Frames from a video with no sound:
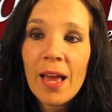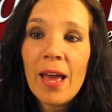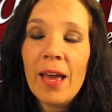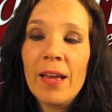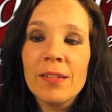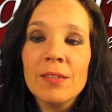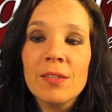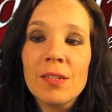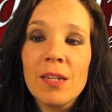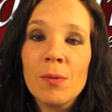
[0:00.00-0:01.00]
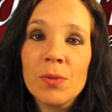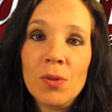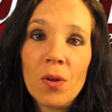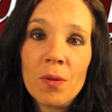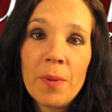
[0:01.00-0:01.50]
And it was
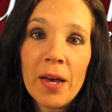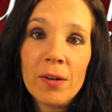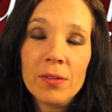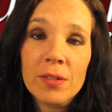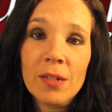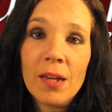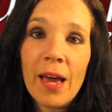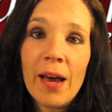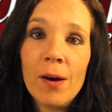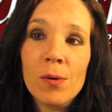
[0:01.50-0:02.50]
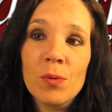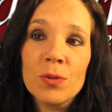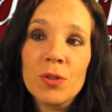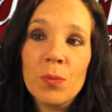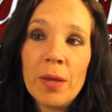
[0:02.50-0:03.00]
all about how
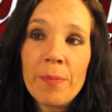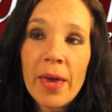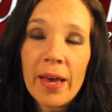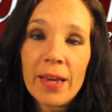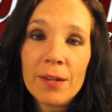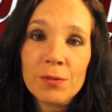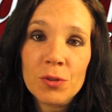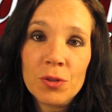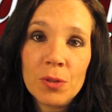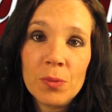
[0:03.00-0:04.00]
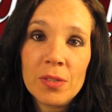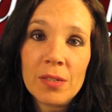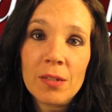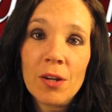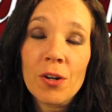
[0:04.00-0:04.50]
she went back after she
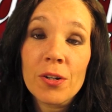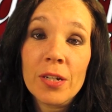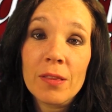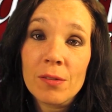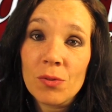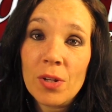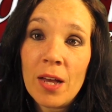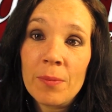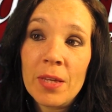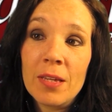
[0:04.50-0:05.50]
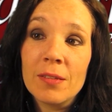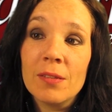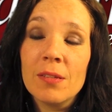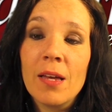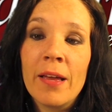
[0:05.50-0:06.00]
was hurt in the tsunami
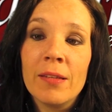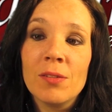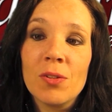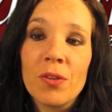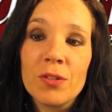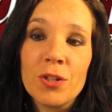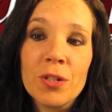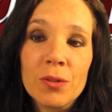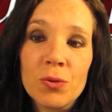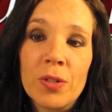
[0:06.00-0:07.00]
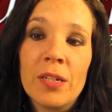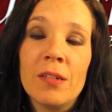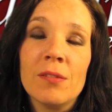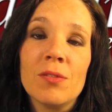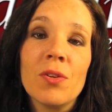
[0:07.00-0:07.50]
and saw the children
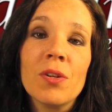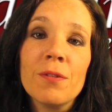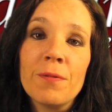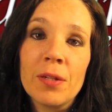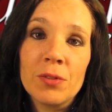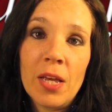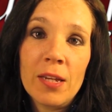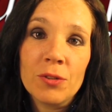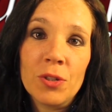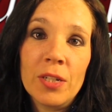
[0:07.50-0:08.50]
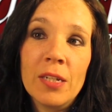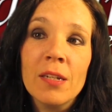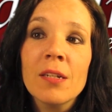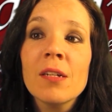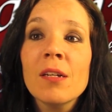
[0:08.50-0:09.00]
and started a foundation
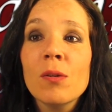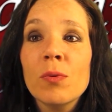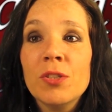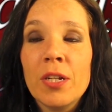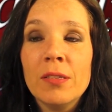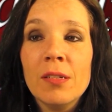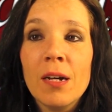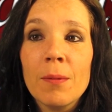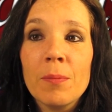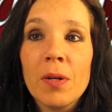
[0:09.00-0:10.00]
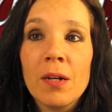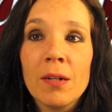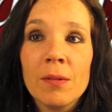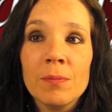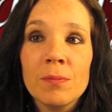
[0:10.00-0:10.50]
which ended up
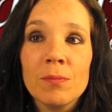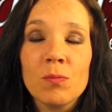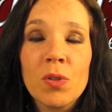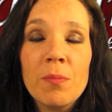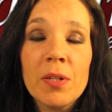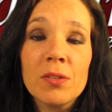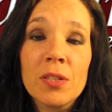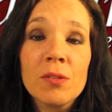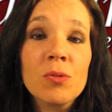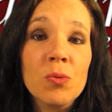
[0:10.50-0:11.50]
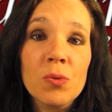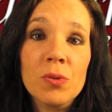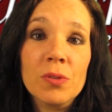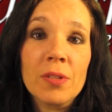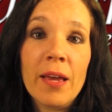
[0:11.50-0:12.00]
um, rebuilding
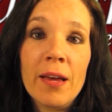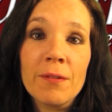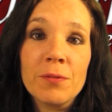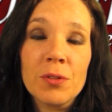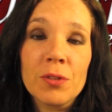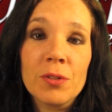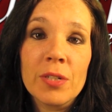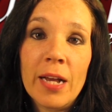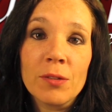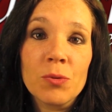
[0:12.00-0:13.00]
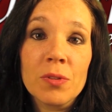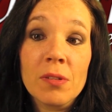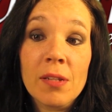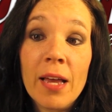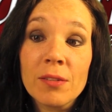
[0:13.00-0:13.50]
schools after natural
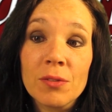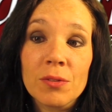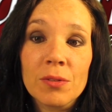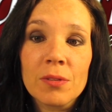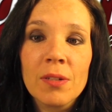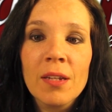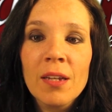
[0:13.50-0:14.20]
disasters